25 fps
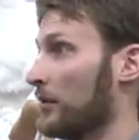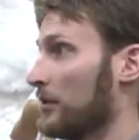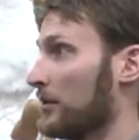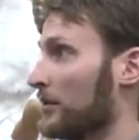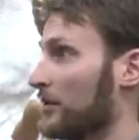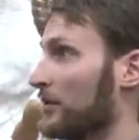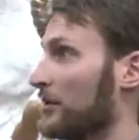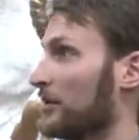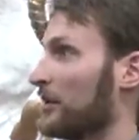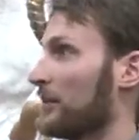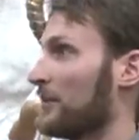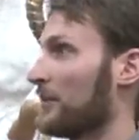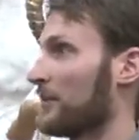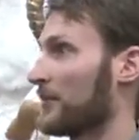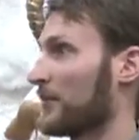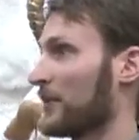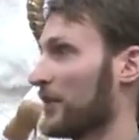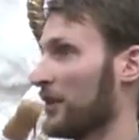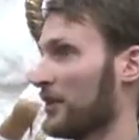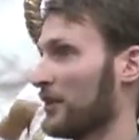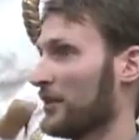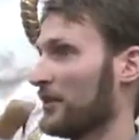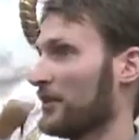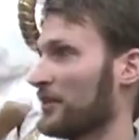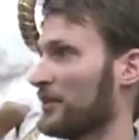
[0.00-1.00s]

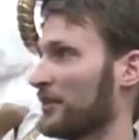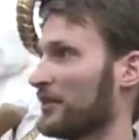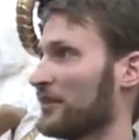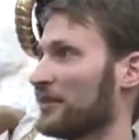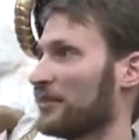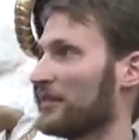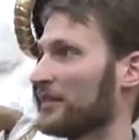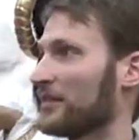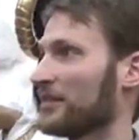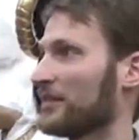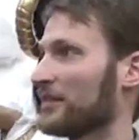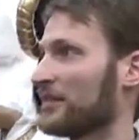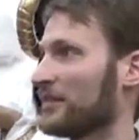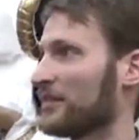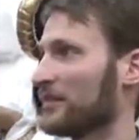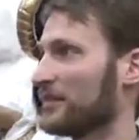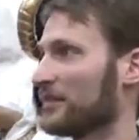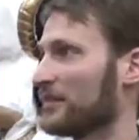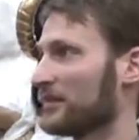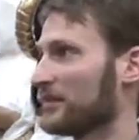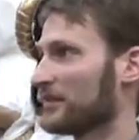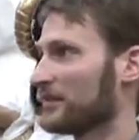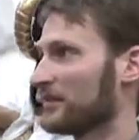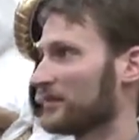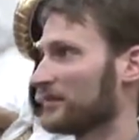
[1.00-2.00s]

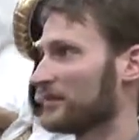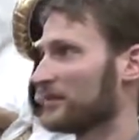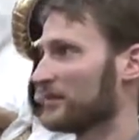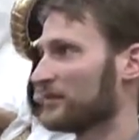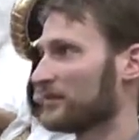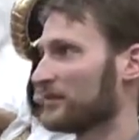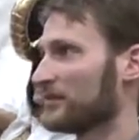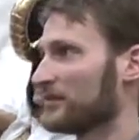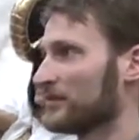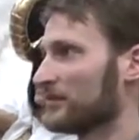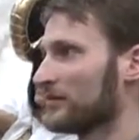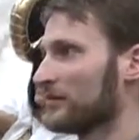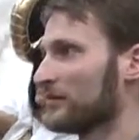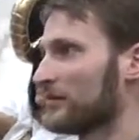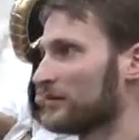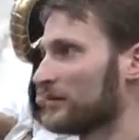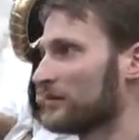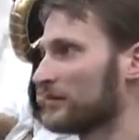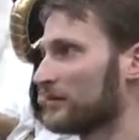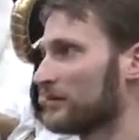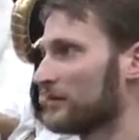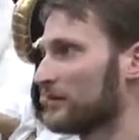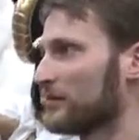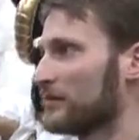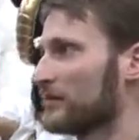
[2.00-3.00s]

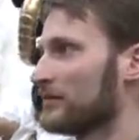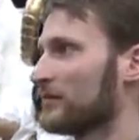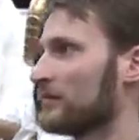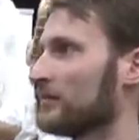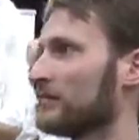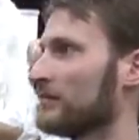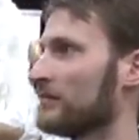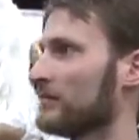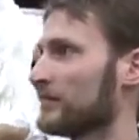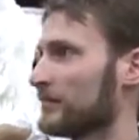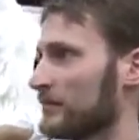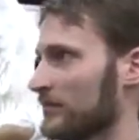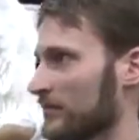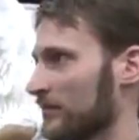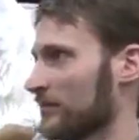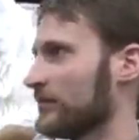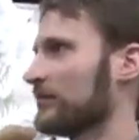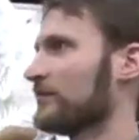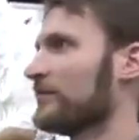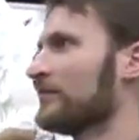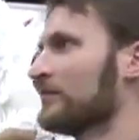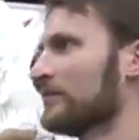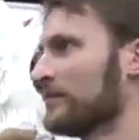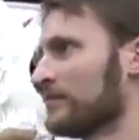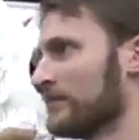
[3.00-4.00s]

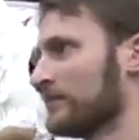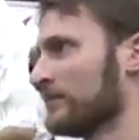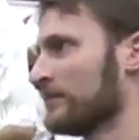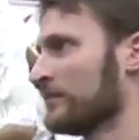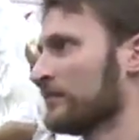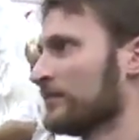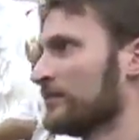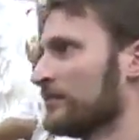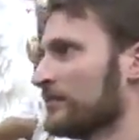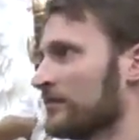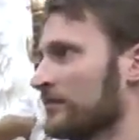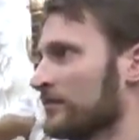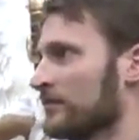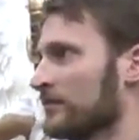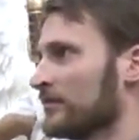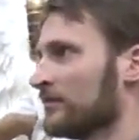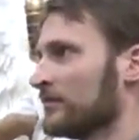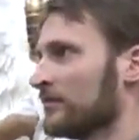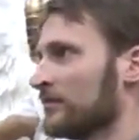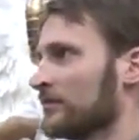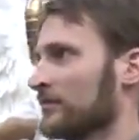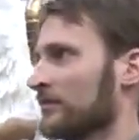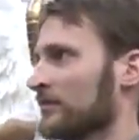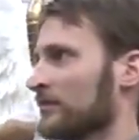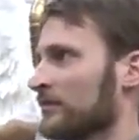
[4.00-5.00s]

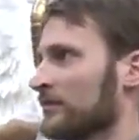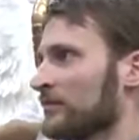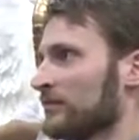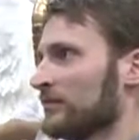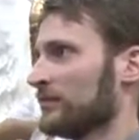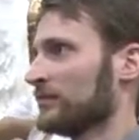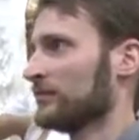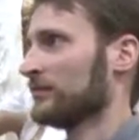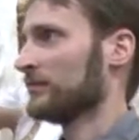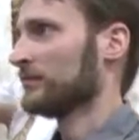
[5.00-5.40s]
This person isn't speaking.